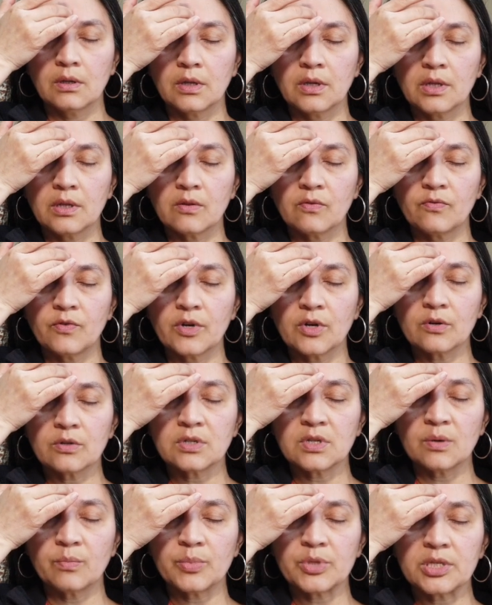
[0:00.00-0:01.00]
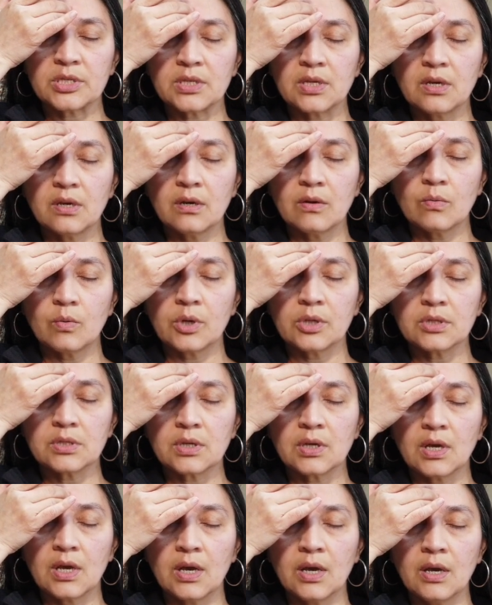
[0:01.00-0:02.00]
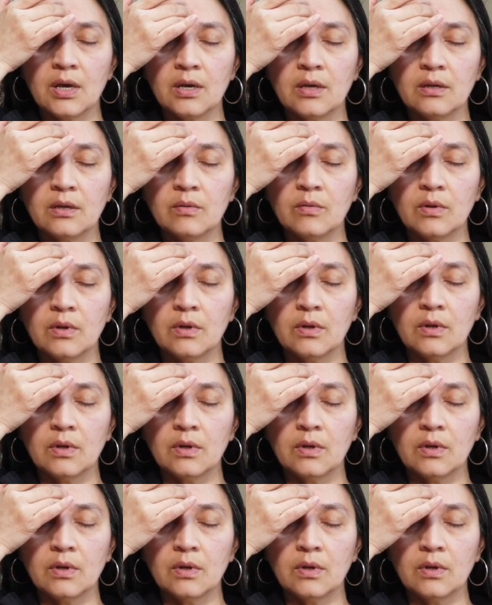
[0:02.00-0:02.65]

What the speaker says: Letting the fingertips sink once again.